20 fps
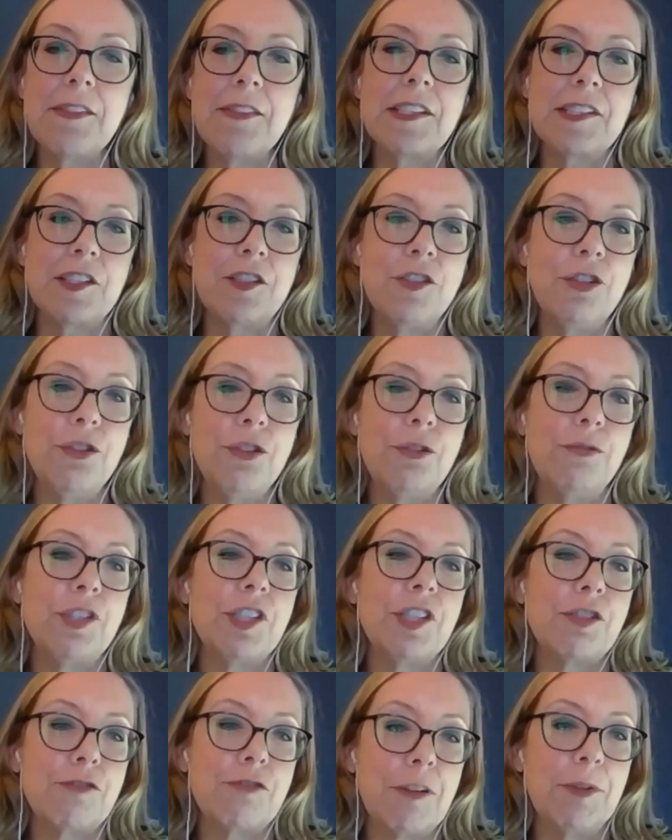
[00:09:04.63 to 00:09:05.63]
this new
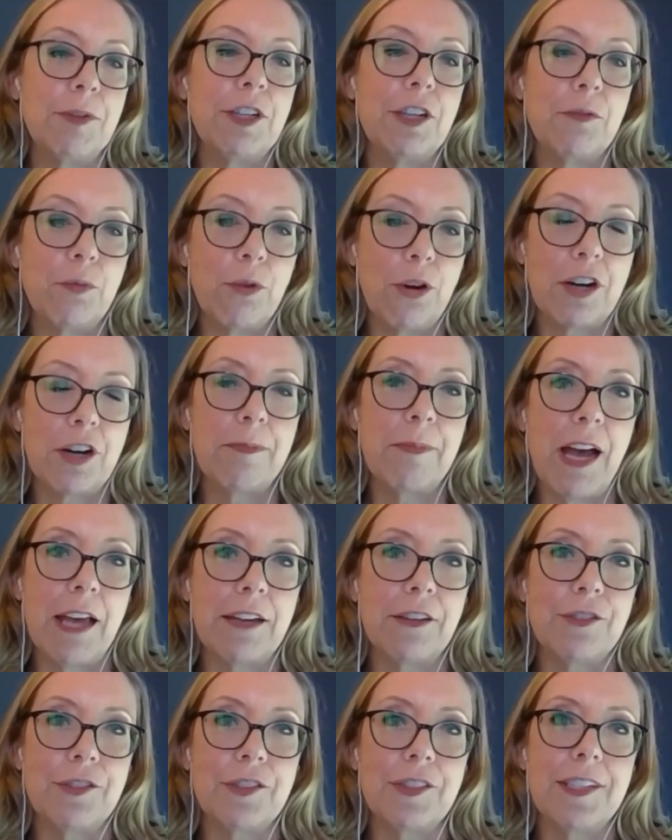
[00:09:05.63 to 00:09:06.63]
distributed work
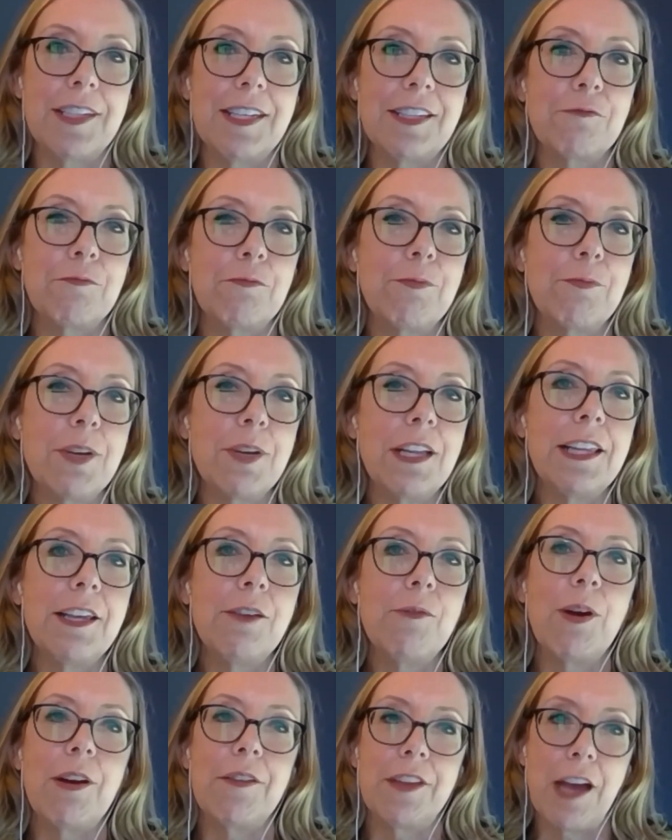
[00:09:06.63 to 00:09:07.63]
models is really
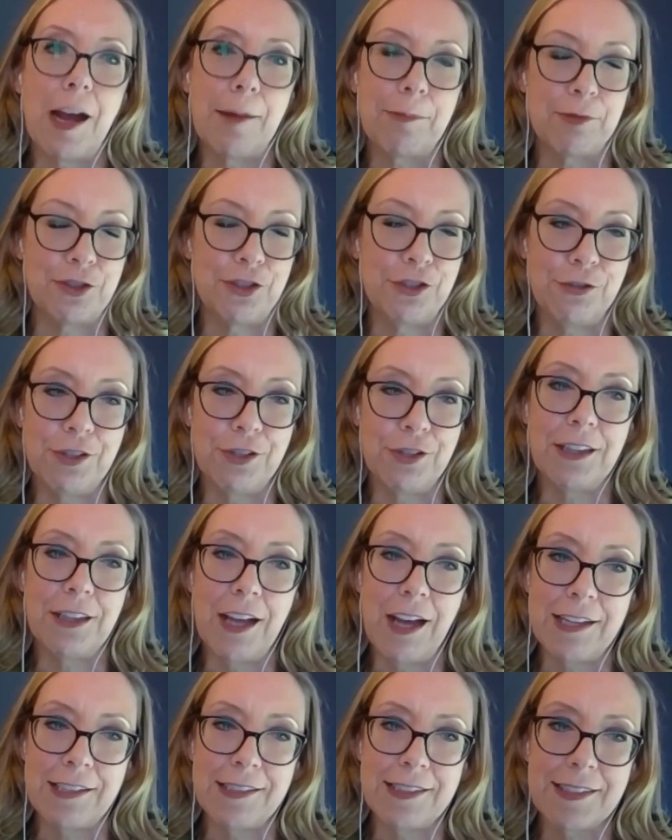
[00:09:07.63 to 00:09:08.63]
where the opportunity
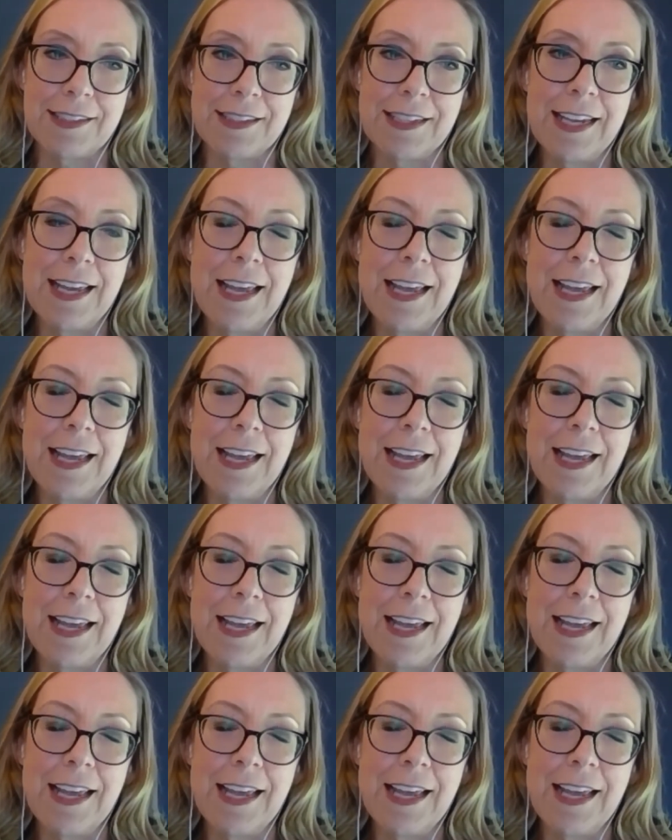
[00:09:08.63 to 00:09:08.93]
lies.